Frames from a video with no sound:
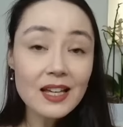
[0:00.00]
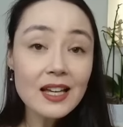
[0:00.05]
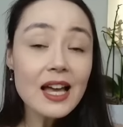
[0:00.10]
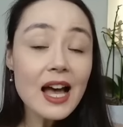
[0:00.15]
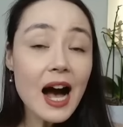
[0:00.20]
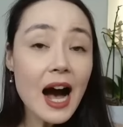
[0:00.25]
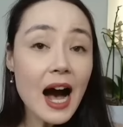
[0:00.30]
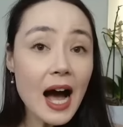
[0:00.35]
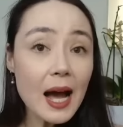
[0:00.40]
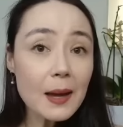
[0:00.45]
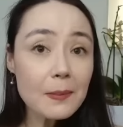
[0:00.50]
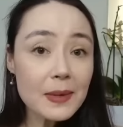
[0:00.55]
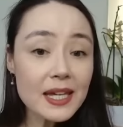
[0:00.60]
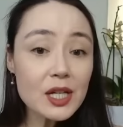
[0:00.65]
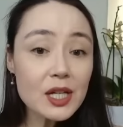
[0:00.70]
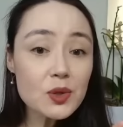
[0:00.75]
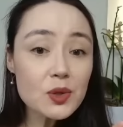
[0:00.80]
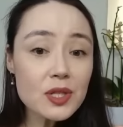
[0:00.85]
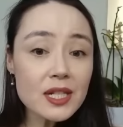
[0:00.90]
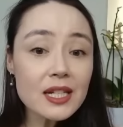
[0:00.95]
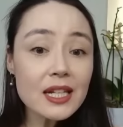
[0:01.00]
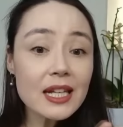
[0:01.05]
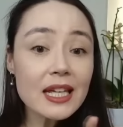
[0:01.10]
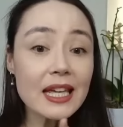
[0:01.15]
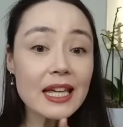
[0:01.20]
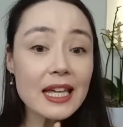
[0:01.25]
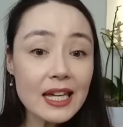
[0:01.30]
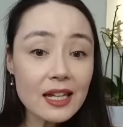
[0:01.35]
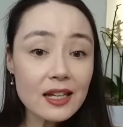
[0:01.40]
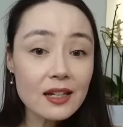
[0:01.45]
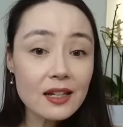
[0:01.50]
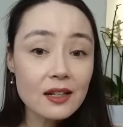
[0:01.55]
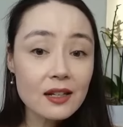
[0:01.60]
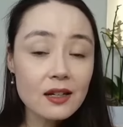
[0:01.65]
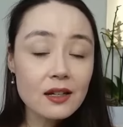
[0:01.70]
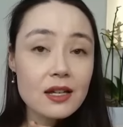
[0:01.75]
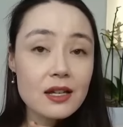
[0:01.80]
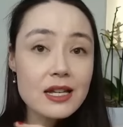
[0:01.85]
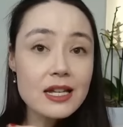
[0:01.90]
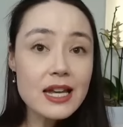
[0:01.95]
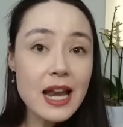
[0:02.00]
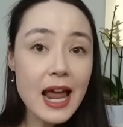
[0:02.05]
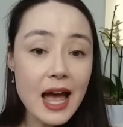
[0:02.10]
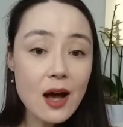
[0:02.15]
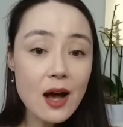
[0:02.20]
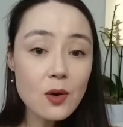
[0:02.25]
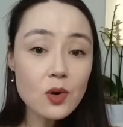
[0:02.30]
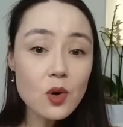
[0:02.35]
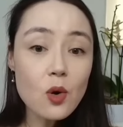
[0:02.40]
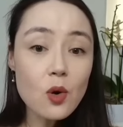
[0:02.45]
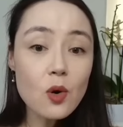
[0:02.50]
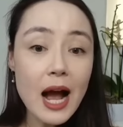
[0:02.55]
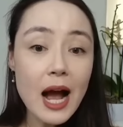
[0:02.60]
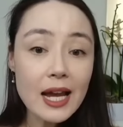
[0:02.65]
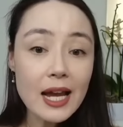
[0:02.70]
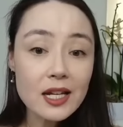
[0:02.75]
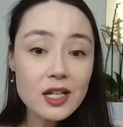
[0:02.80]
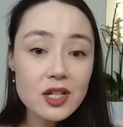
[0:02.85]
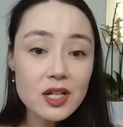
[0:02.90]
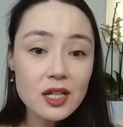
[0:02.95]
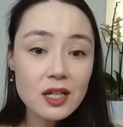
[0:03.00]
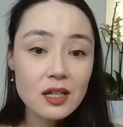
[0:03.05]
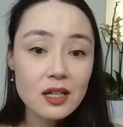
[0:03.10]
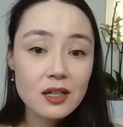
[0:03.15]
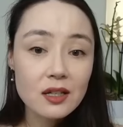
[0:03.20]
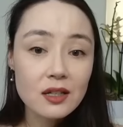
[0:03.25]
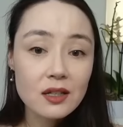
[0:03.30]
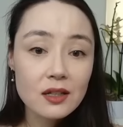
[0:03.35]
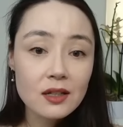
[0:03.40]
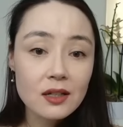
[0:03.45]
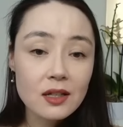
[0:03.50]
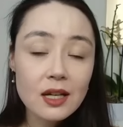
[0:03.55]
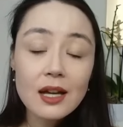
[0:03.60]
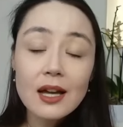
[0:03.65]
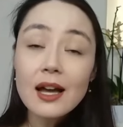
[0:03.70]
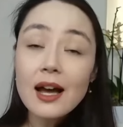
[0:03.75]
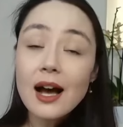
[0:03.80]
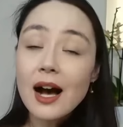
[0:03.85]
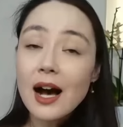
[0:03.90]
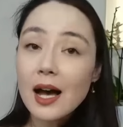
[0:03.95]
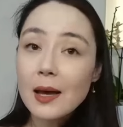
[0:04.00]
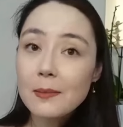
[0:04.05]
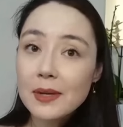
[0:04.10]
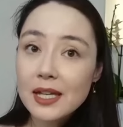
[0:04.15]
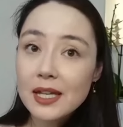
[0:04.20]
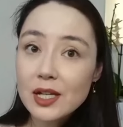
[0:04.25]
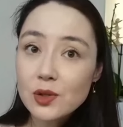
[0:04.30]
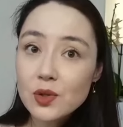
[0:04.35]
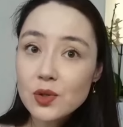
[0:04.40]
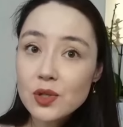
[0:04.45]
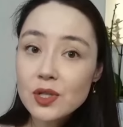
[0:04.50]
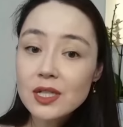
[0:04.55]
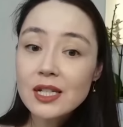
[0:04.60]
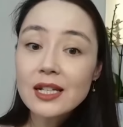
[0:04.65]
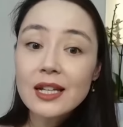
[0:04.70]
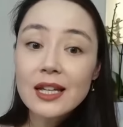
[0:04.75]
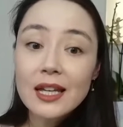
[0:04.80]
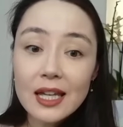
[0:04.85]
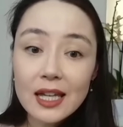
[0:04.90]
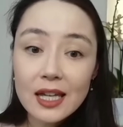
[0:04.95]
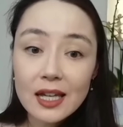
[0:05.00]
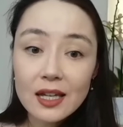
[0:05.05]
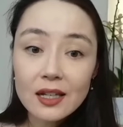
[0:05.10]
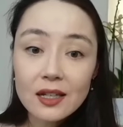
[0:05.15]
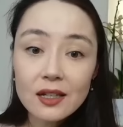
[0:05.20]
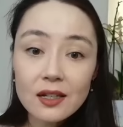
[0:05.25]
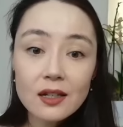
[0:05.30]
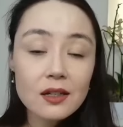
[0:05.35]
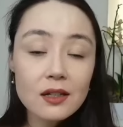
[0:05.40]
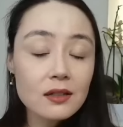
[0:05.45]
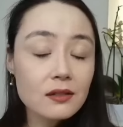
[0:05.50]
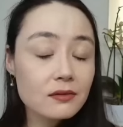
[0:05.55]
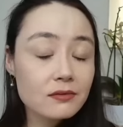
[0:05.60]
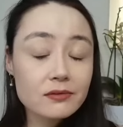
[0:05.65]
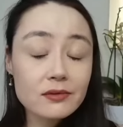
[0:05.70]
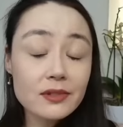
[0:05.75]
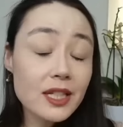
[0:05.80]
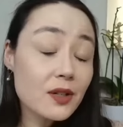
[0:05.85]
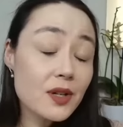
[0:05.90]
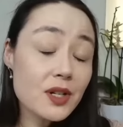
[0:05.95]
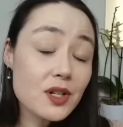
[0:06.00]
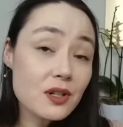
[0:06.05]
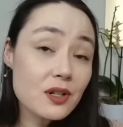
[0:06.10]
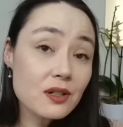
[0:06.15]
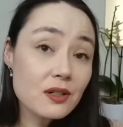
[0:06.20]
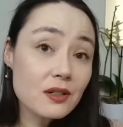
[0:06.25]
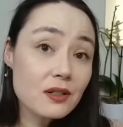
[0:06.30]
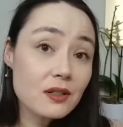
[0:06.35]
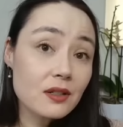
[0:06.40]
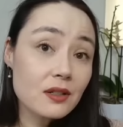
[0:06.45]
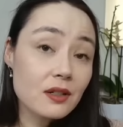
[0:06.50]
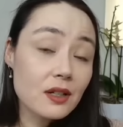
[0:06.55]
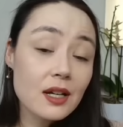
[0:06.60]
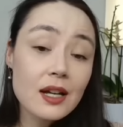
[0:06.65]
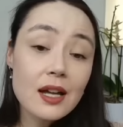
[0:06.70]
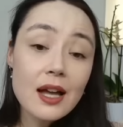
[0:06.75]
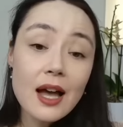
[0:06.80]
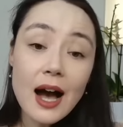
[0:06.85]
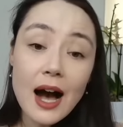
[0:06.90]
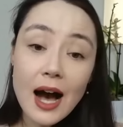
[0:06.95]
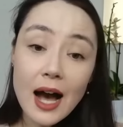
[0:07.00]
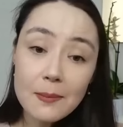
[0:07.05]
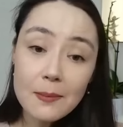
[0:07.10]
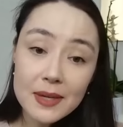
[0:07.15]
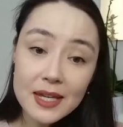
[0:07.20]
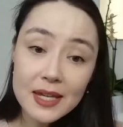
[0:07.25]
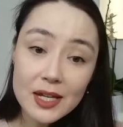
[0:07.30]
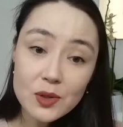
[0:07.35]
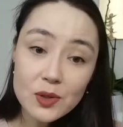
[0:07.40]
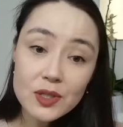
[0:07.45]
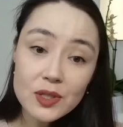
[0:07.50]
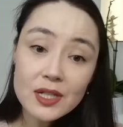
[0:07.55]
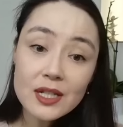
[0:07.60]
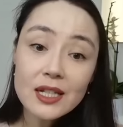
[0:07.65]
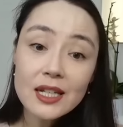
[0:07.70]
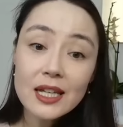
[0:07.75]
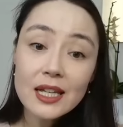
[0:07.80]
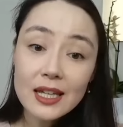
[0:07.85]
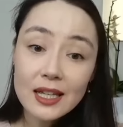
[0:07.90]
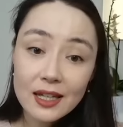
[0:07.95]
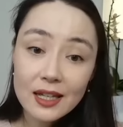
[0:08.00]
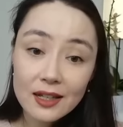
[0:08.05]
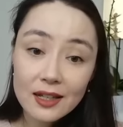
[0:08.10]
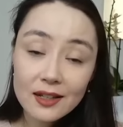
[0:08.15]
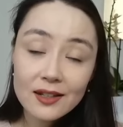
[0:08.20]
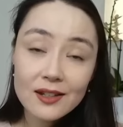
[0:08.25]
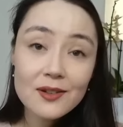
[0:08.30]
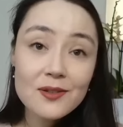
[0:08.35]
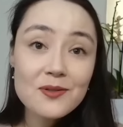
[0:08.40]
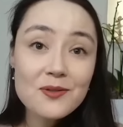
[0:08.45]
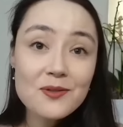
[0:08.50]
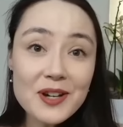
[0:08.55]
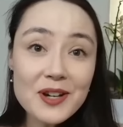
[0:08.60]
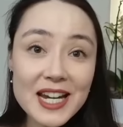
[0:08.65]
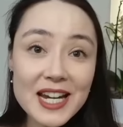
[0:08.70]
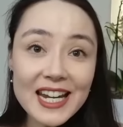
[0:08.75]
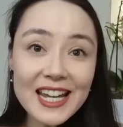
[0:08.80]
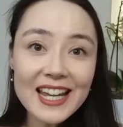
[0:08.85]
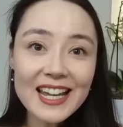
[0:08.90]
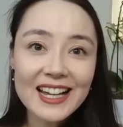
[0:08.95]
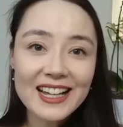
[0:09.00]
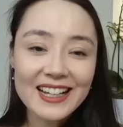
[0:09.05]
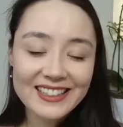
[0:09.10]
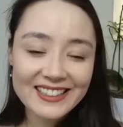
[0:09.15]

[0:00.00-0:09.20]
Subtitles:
I'm interested in noun or ing. I'm interested in literature. I'm interested in reading.